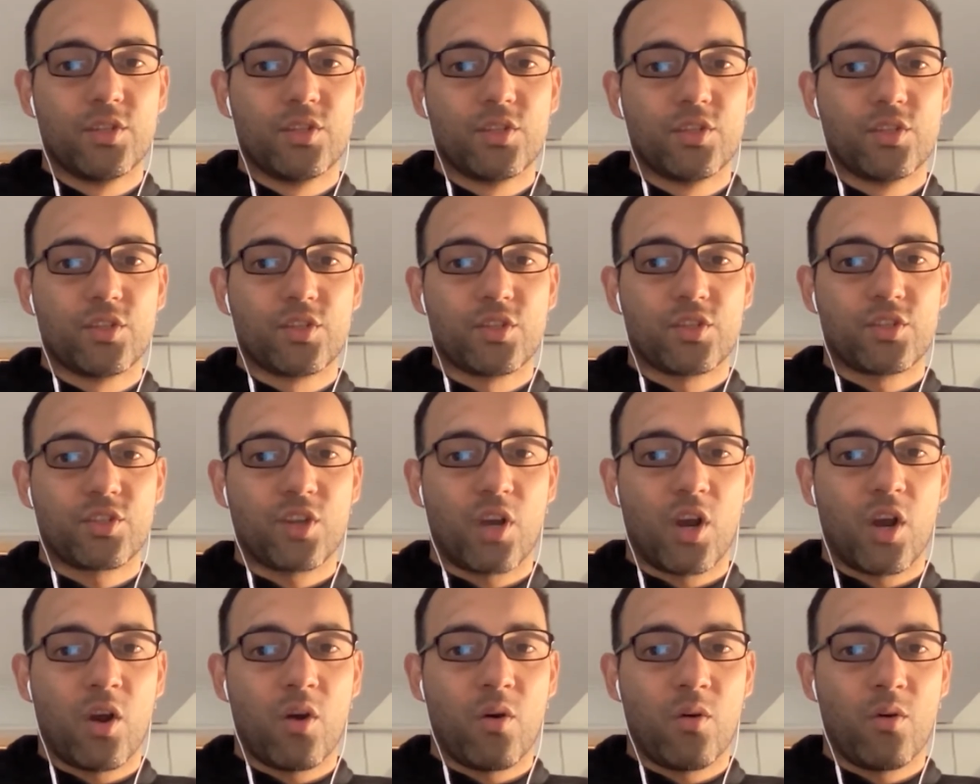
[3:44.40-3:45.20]

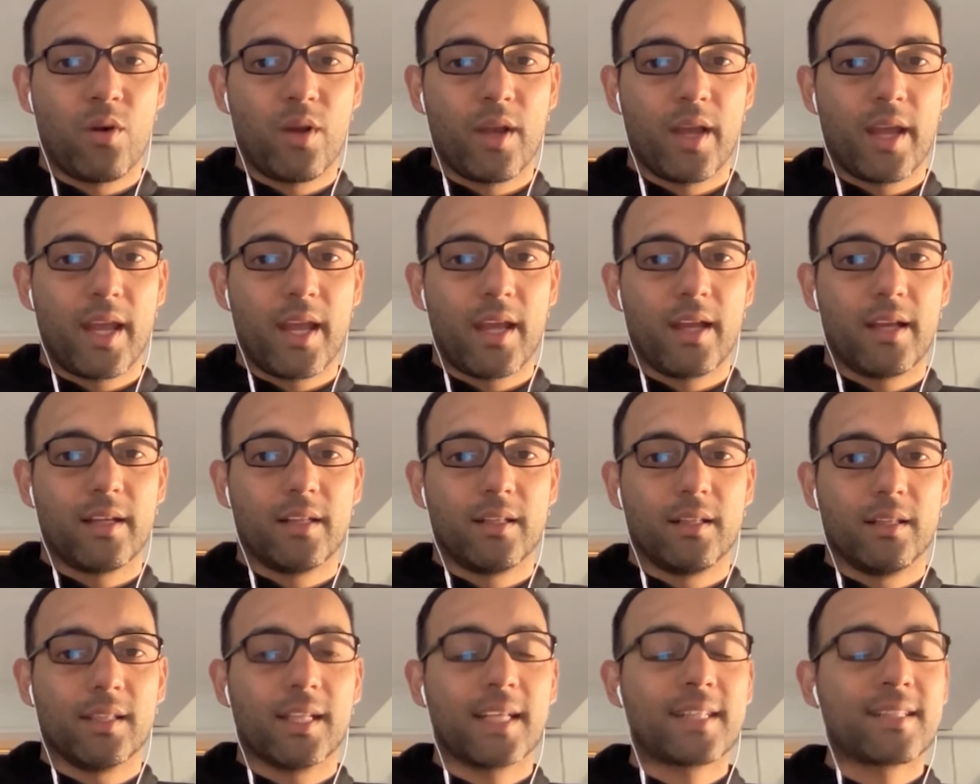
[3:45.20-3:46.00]
So
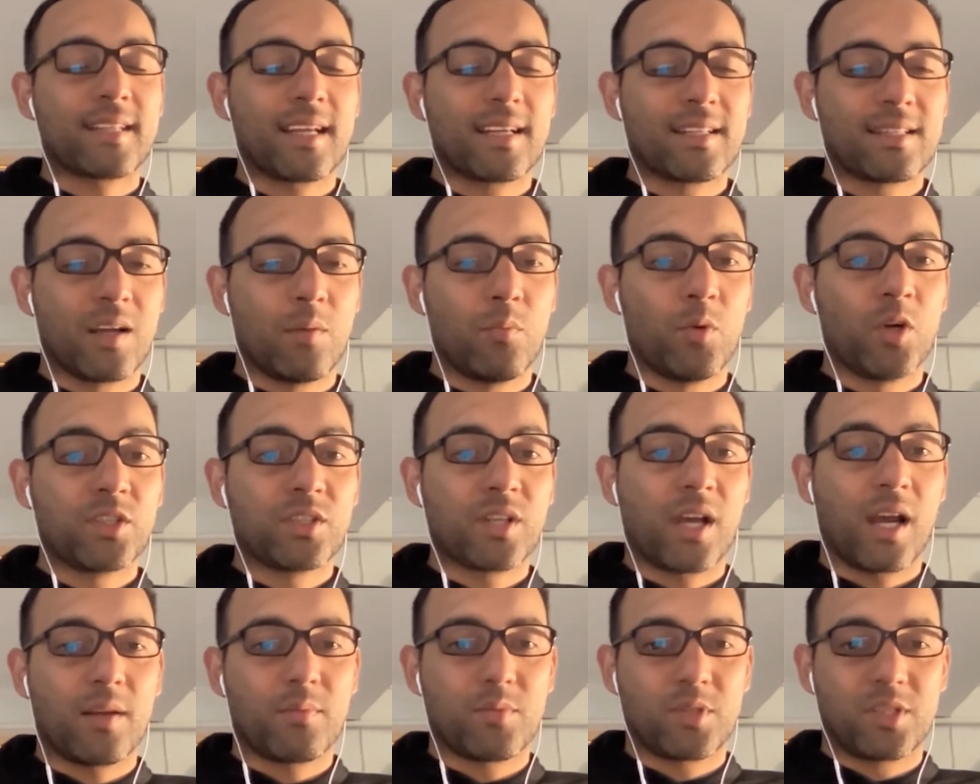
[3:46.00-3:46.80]
let's say someone
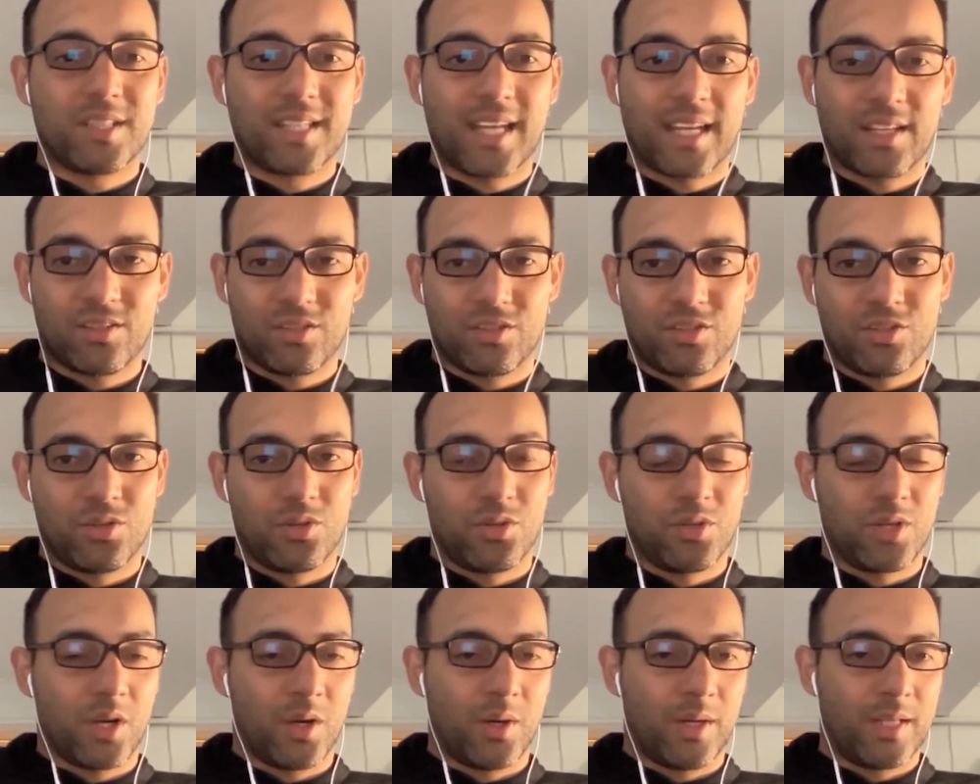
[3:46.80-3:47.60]
types Data
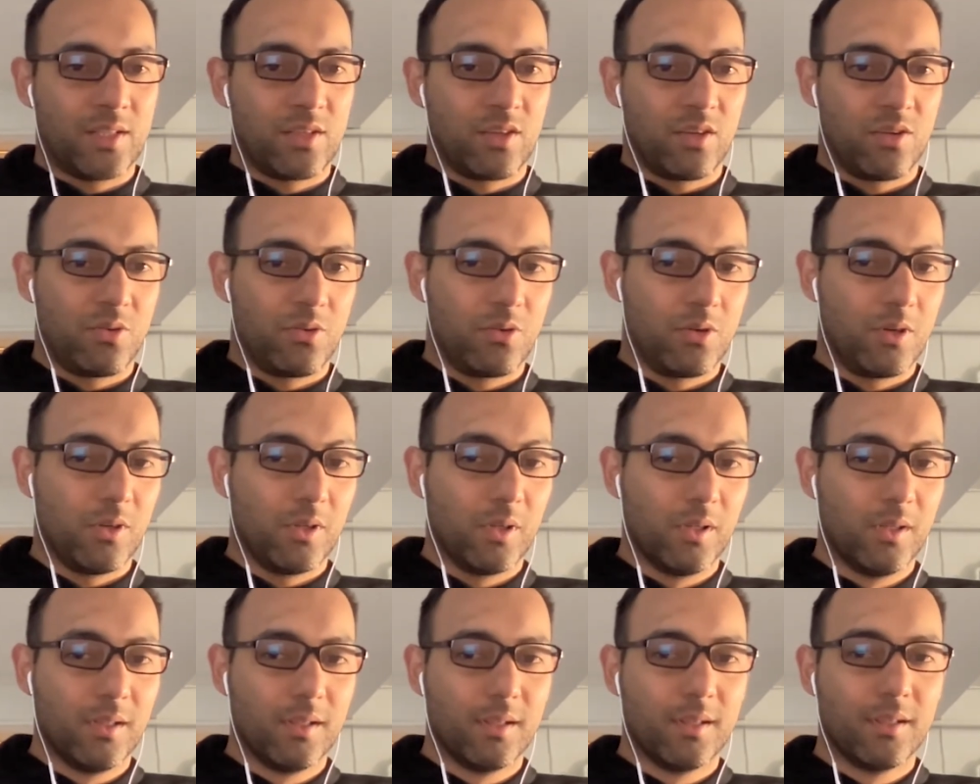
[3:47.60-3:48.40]
Studio into
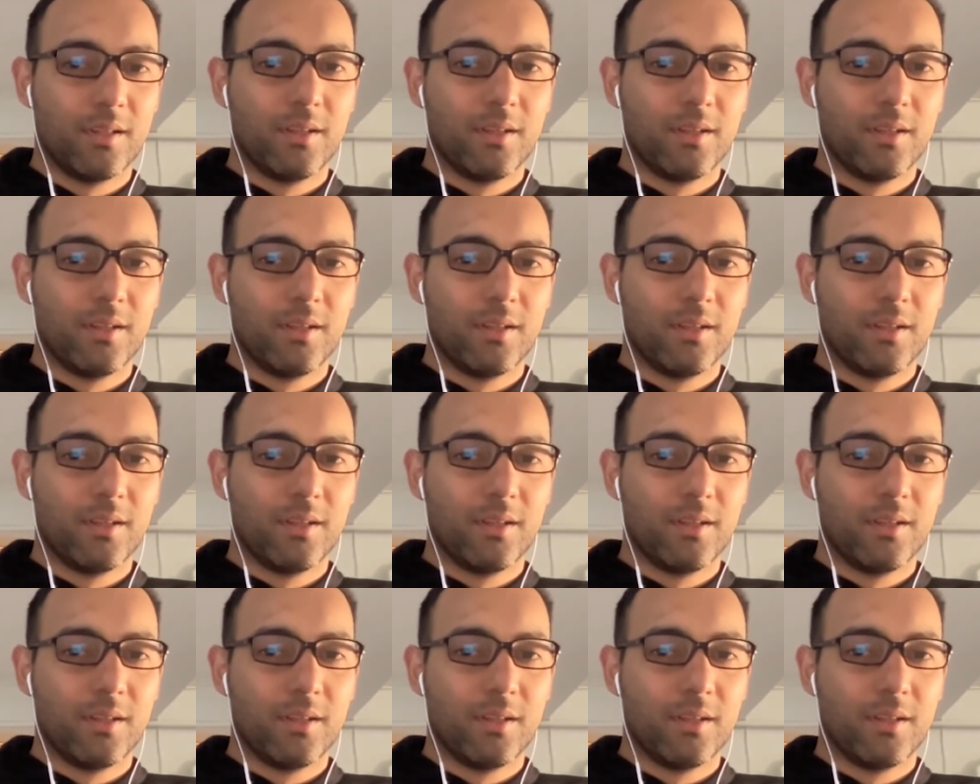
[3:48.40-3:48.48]
Google.